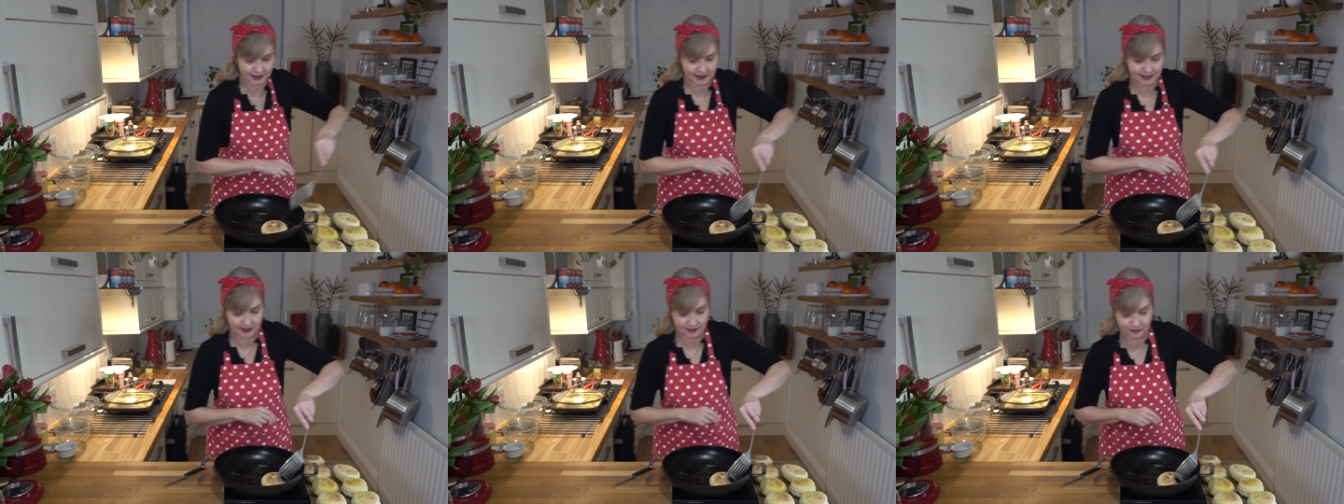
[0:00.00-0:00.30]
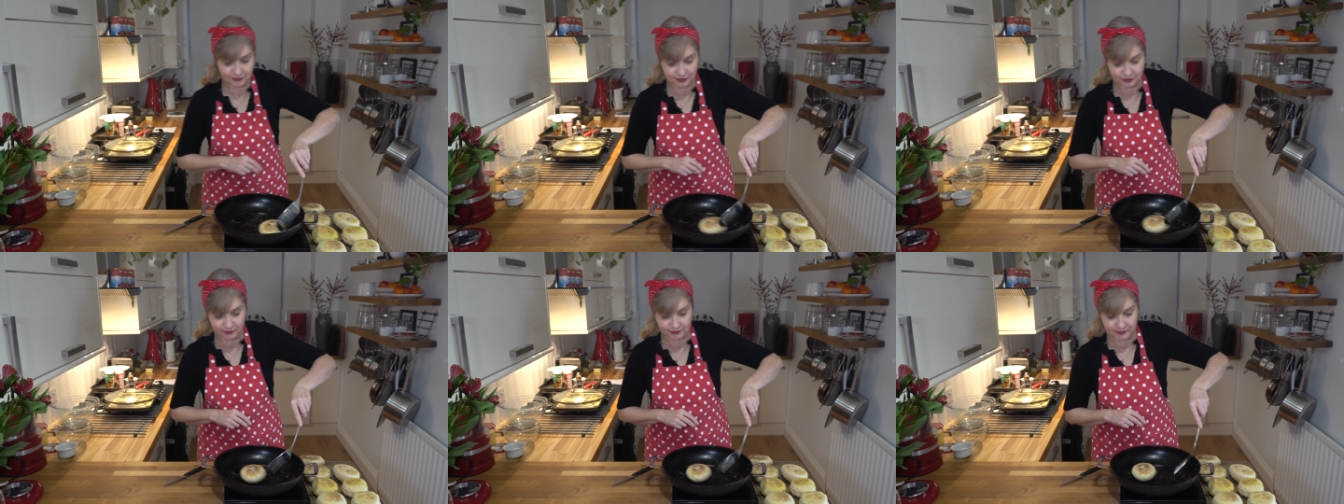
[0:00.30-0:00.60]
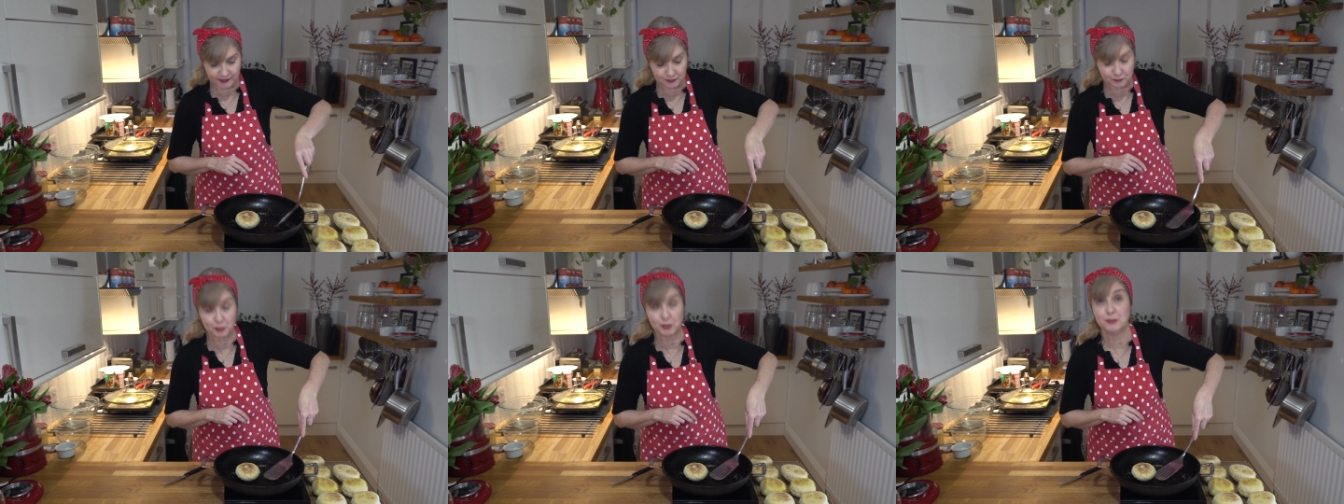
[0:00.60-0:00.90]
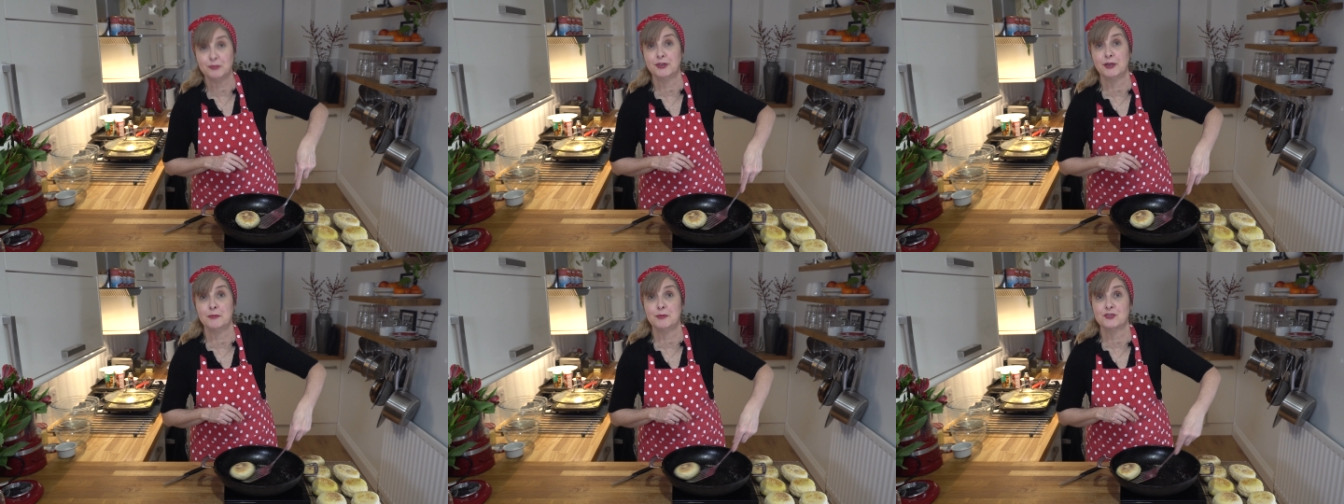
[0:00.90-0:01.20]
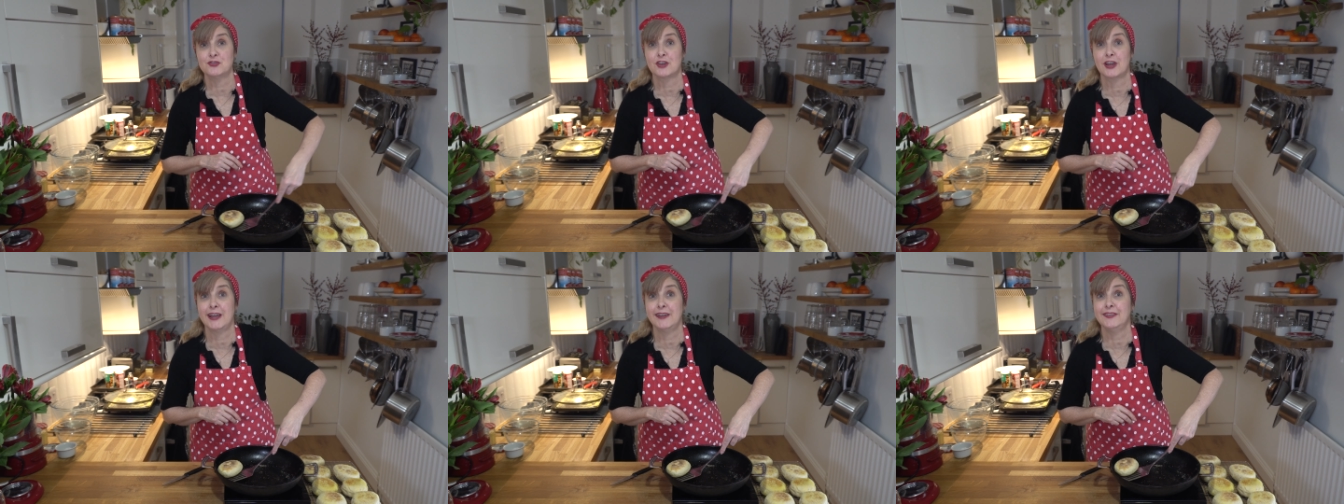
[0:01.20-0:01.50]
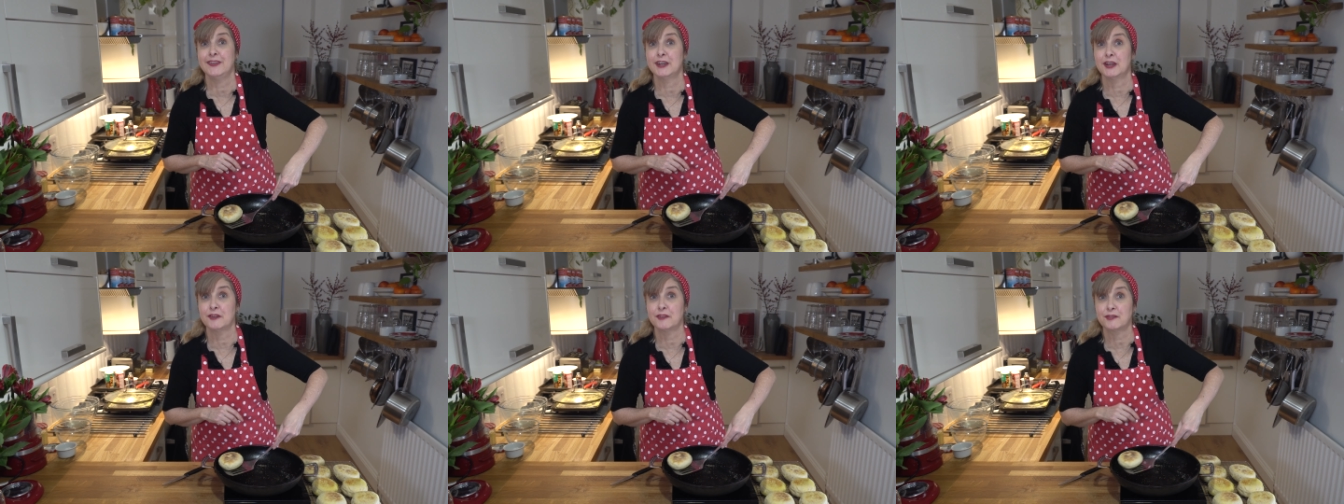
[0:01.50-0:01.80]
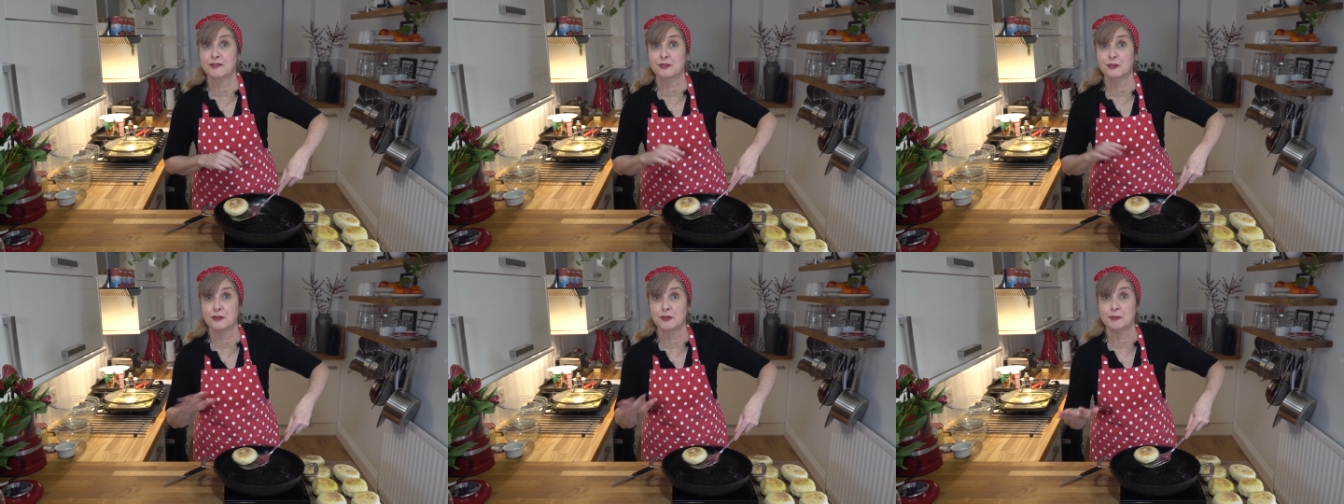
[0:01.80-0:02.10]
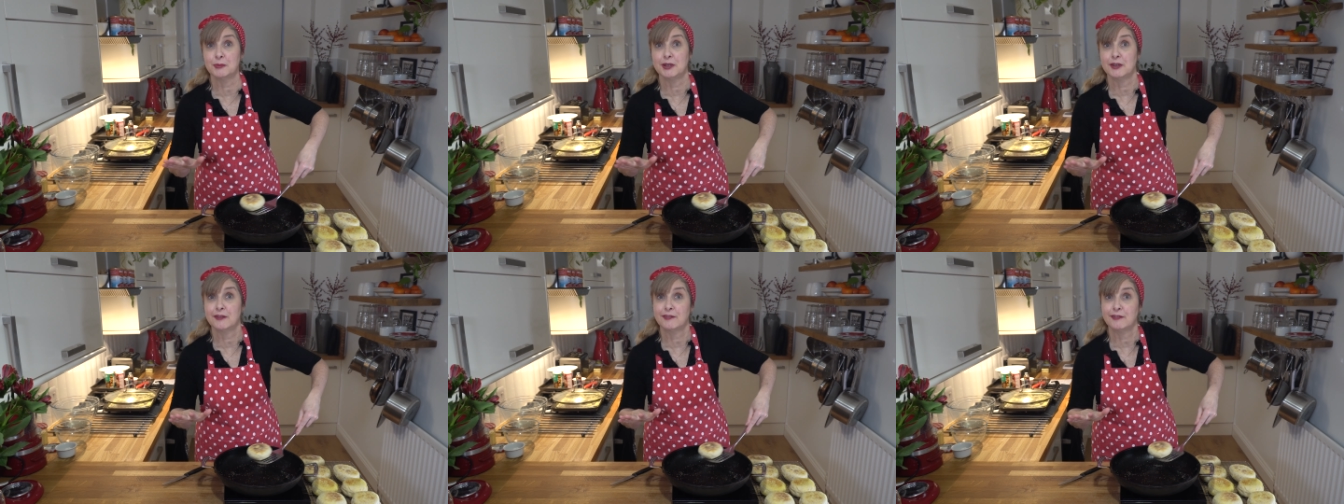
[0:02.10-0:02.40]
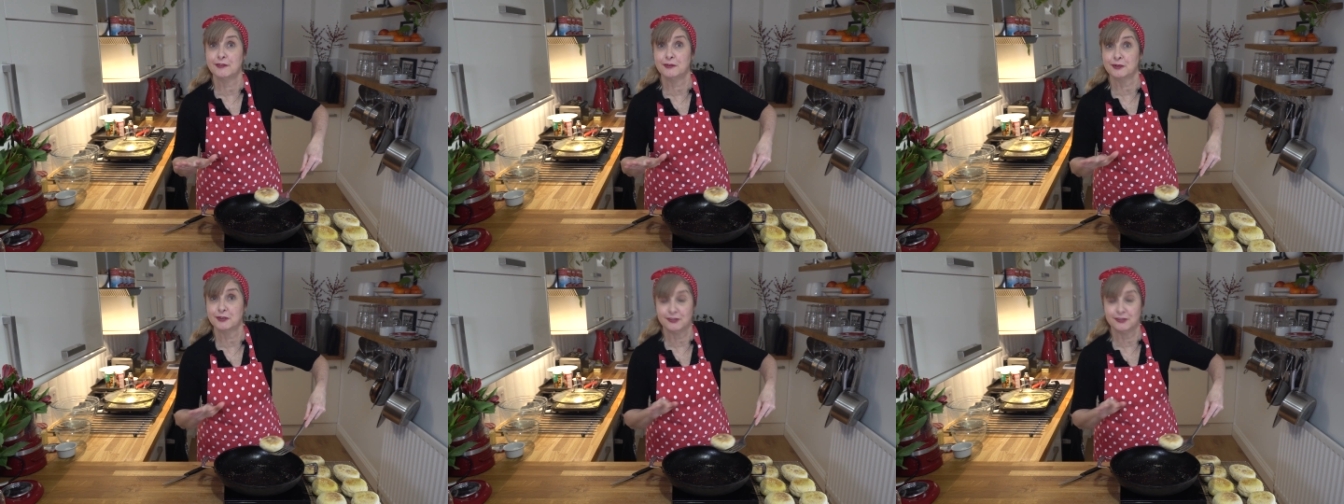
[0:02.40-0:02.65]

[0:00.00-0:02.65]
until they're room temperature and then I store them in a sealed